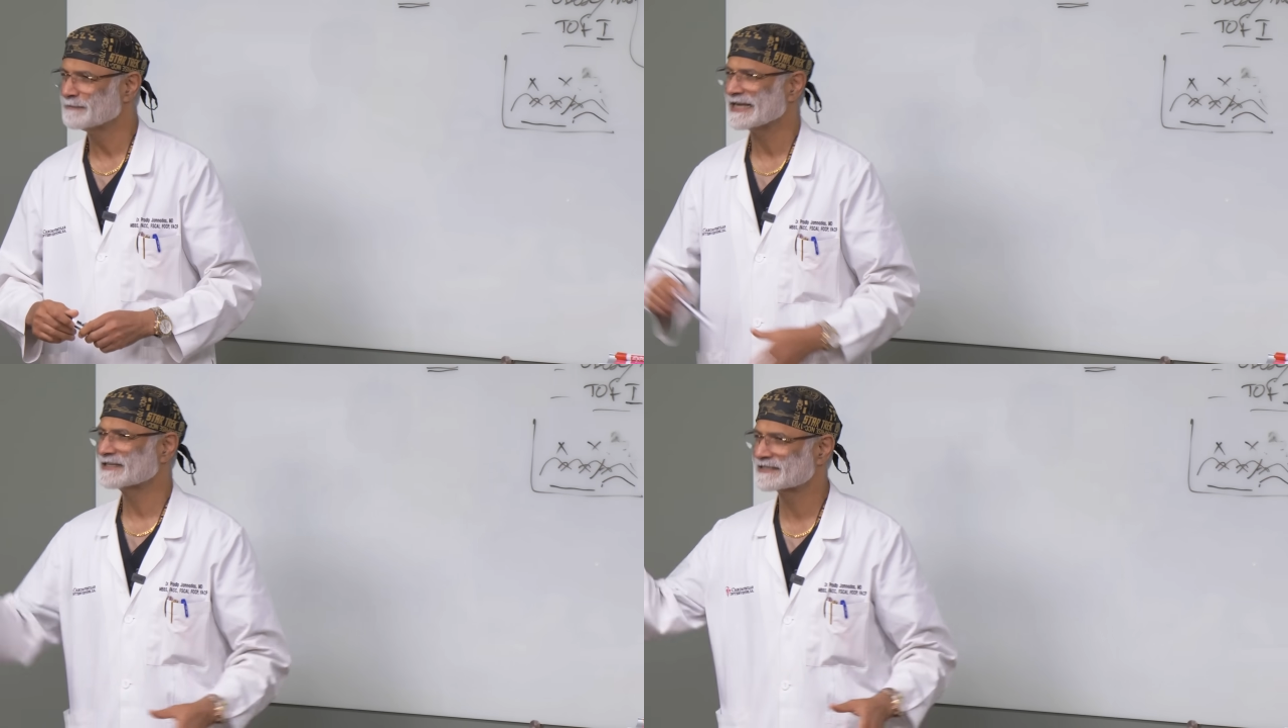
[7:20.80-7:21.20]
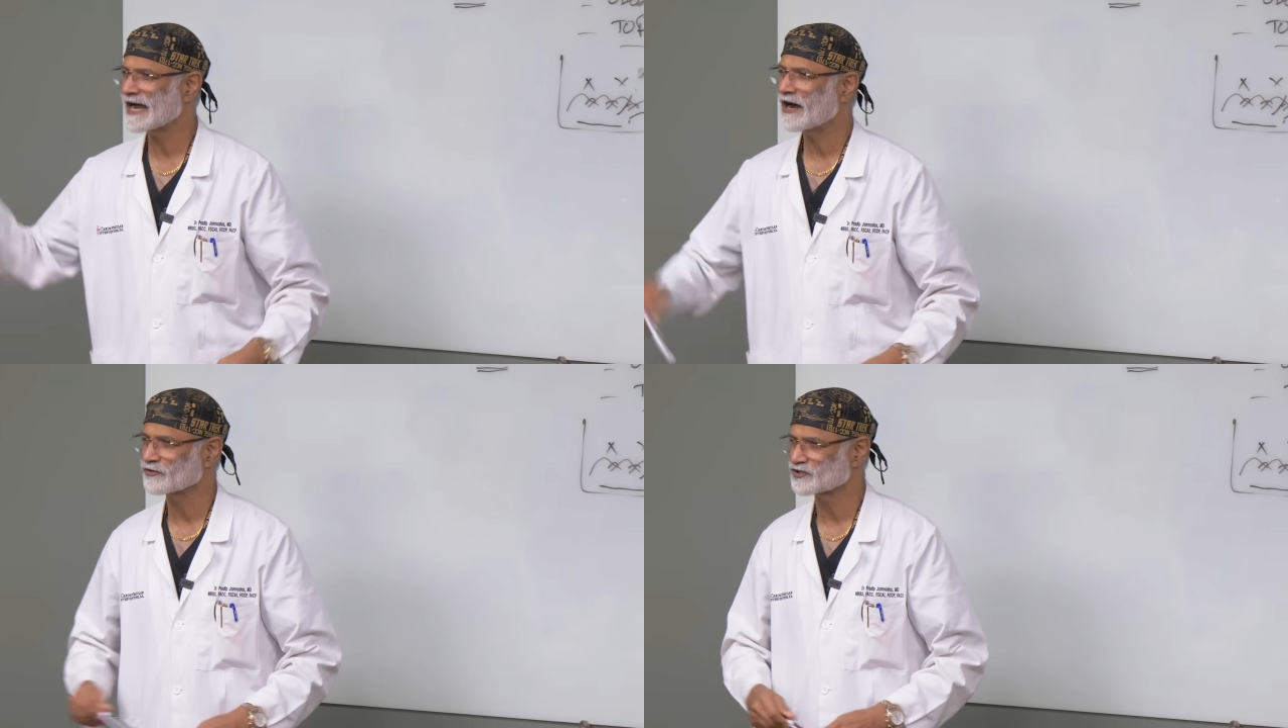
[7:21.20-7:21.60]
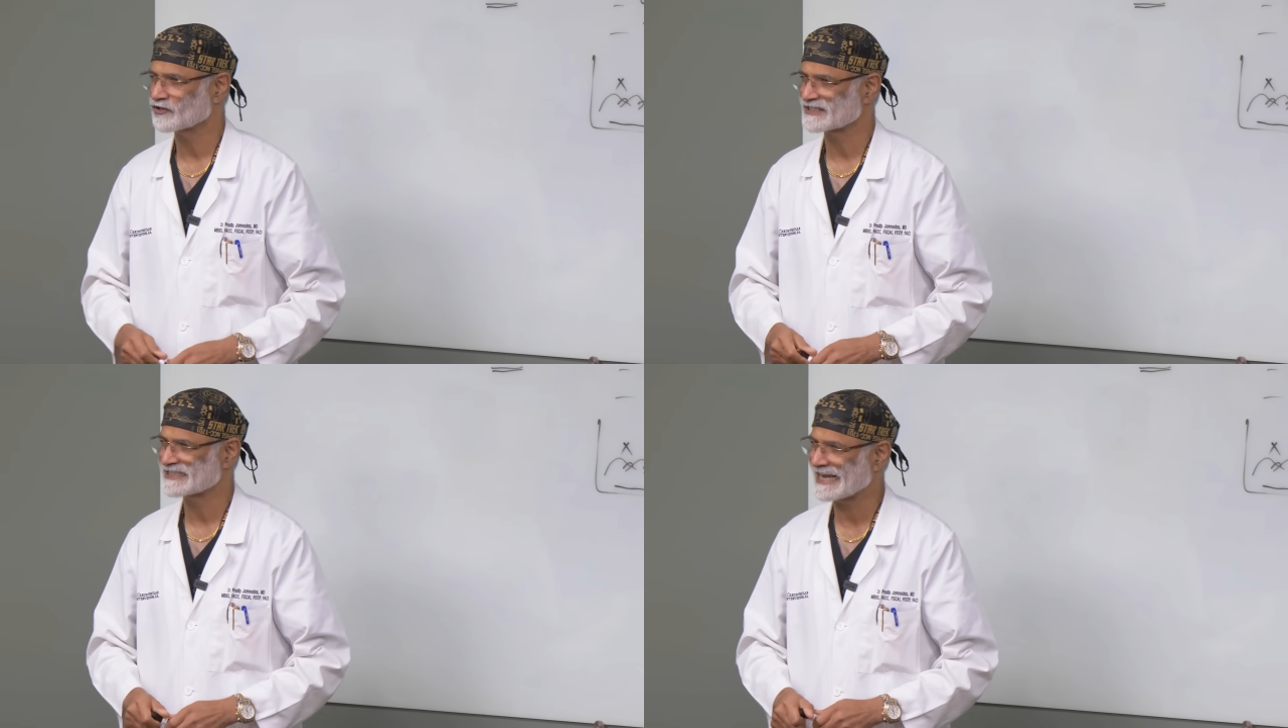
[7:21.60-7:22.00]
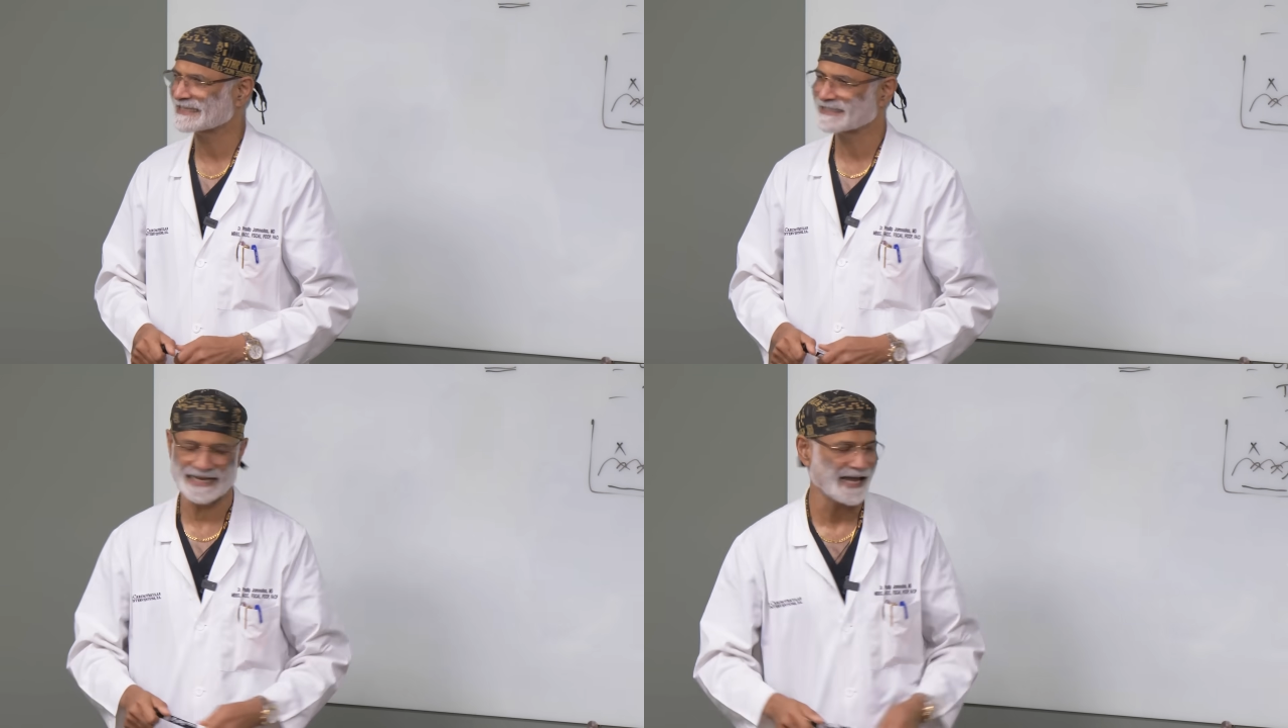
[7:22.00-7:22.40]
mate's house on
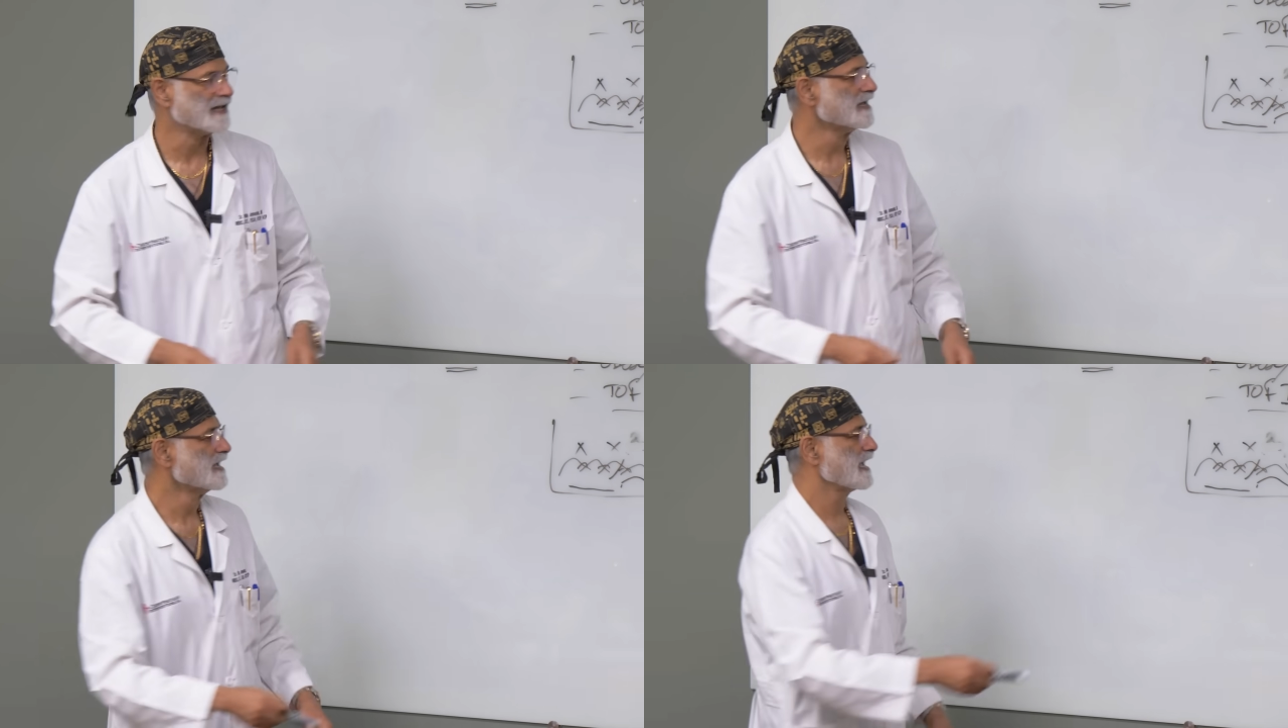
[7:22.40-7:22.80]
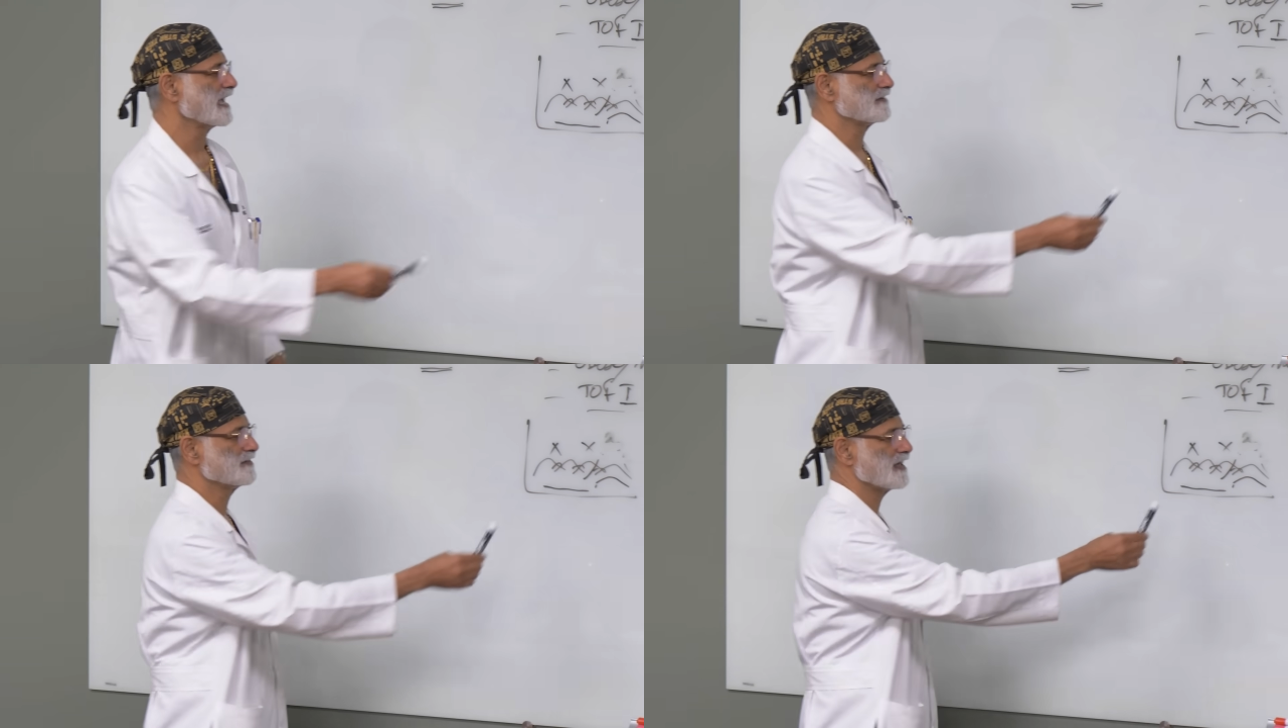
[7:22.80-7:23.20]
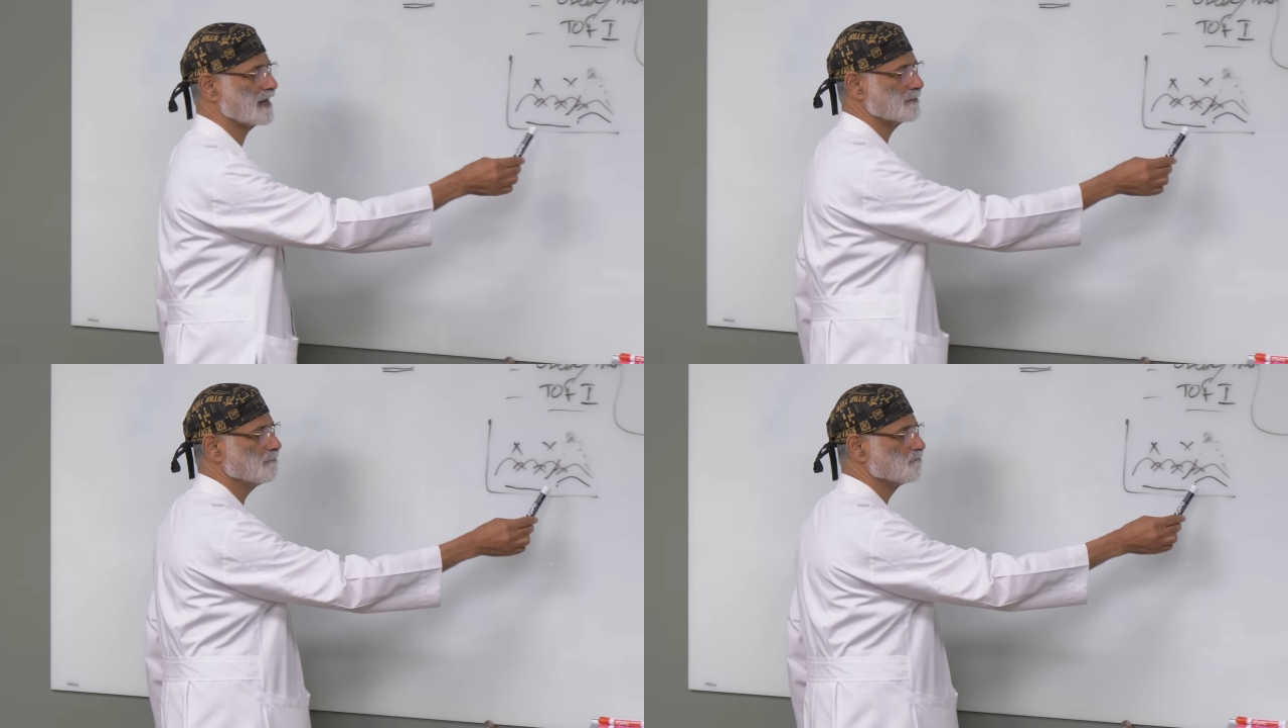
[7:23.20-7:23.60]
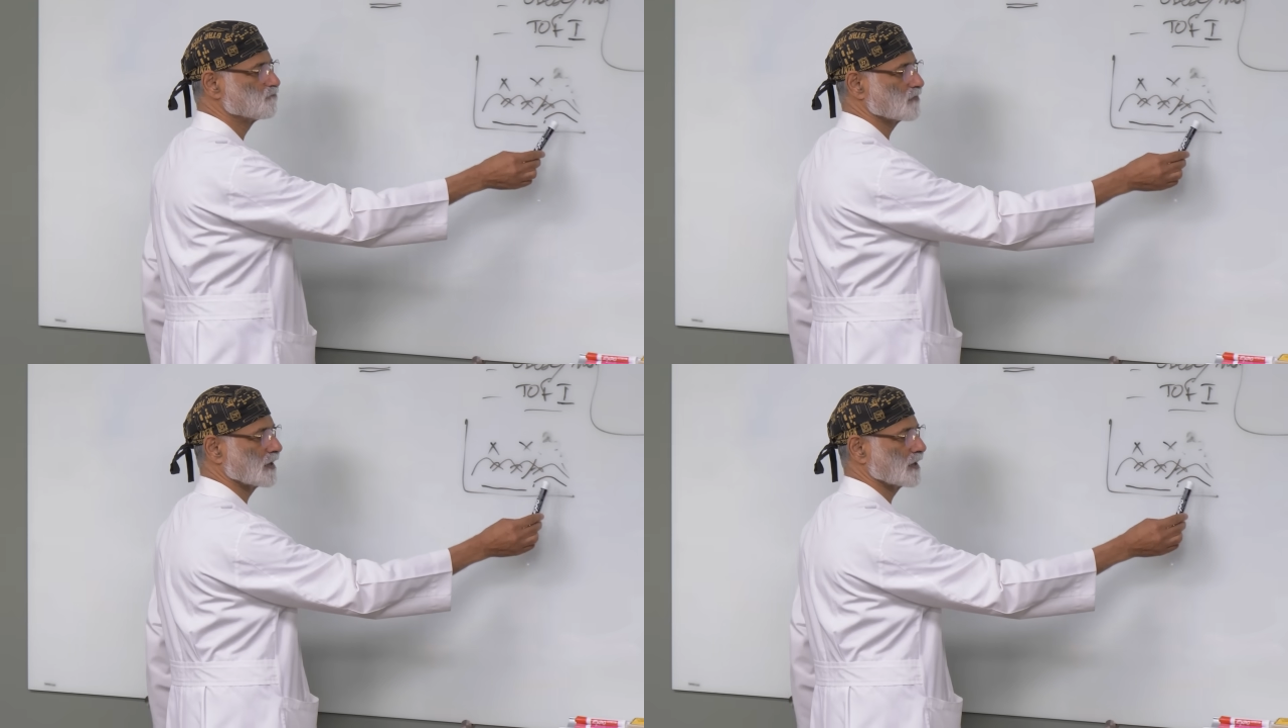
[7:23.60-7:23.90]
Saturday and then